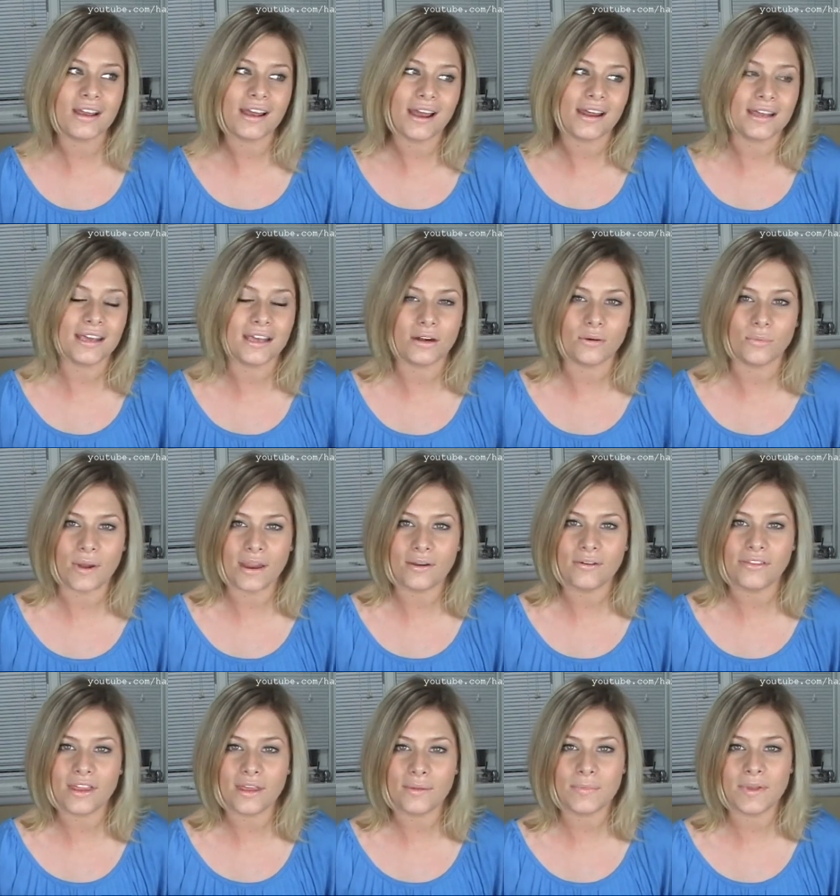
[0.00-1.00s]
kind of get away
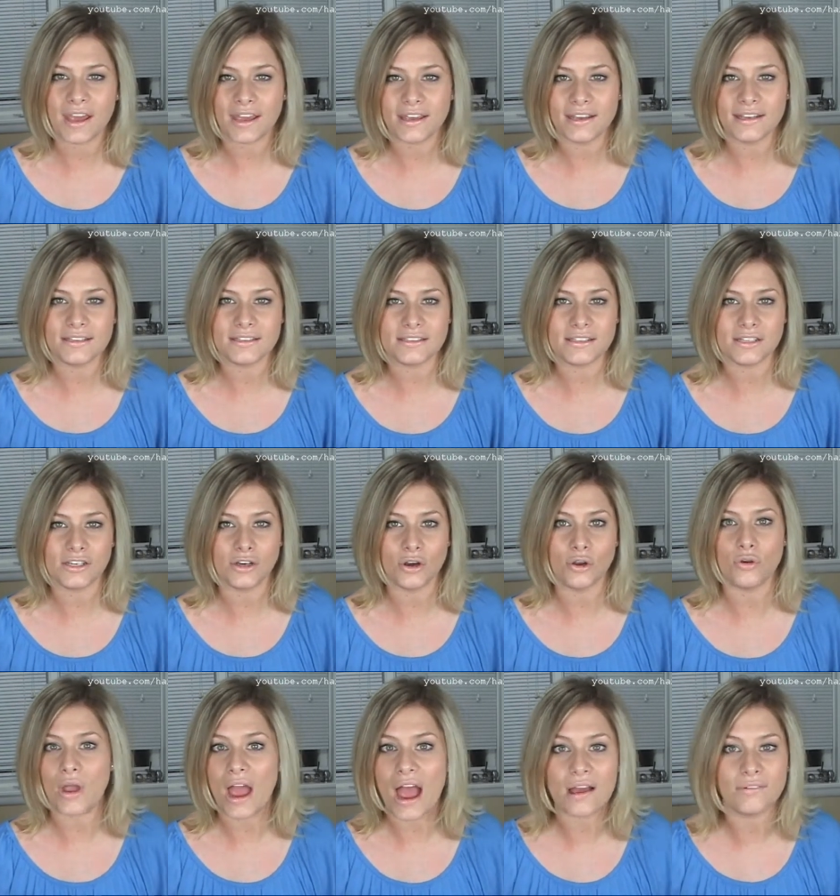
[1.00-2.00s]
with it because, you know,
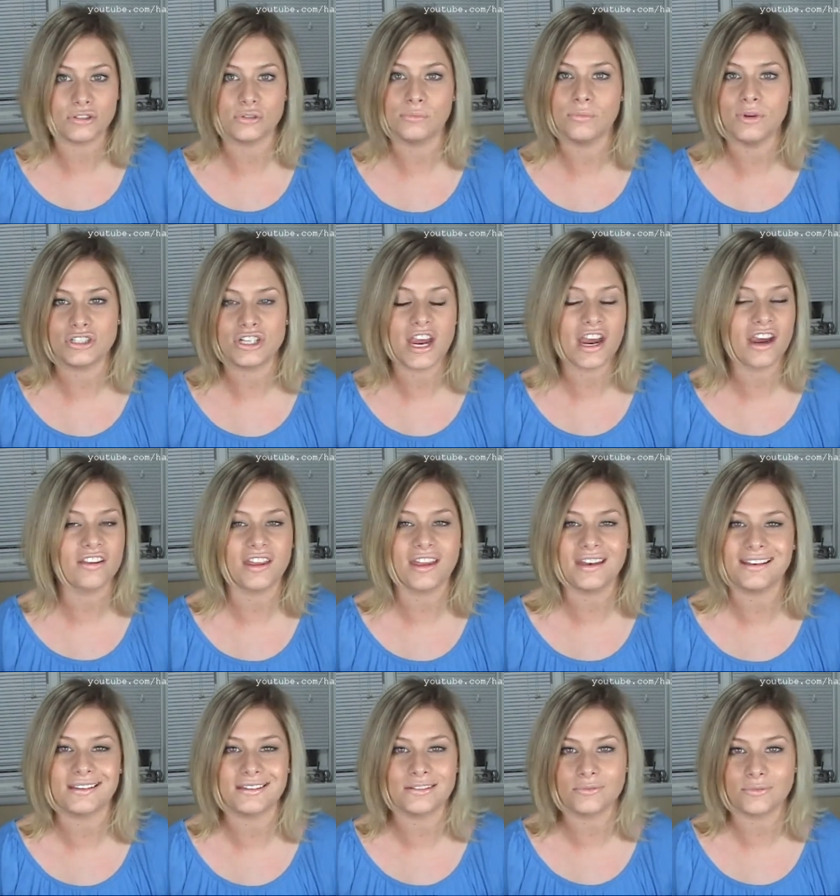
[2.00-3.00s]
you have so much hair
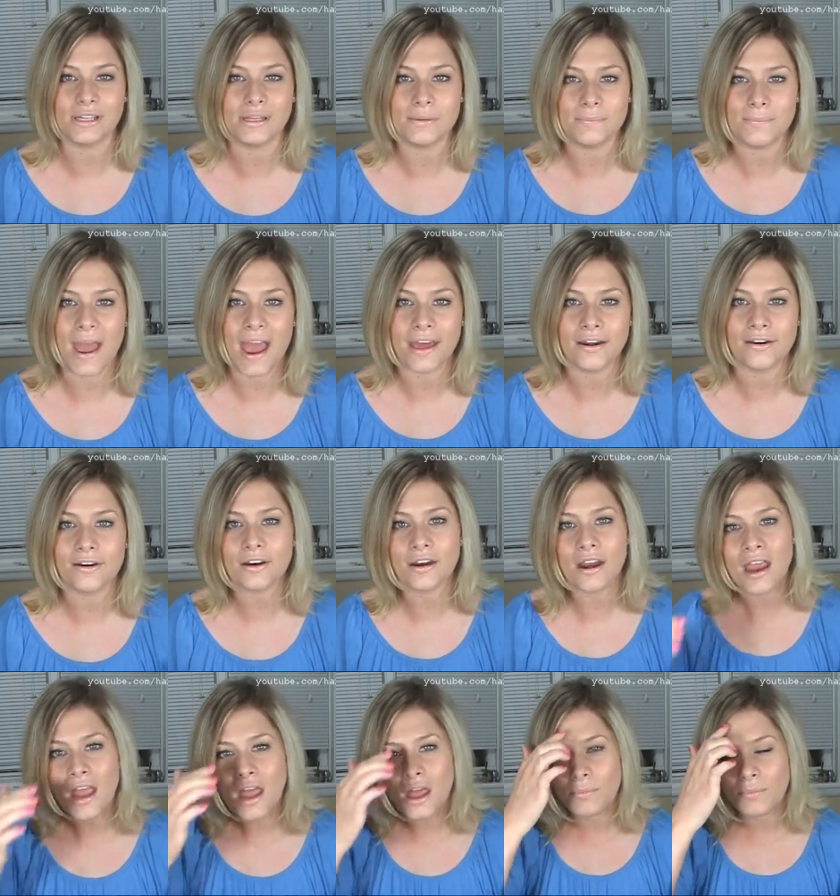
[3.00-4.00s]
that it doesn't really matter.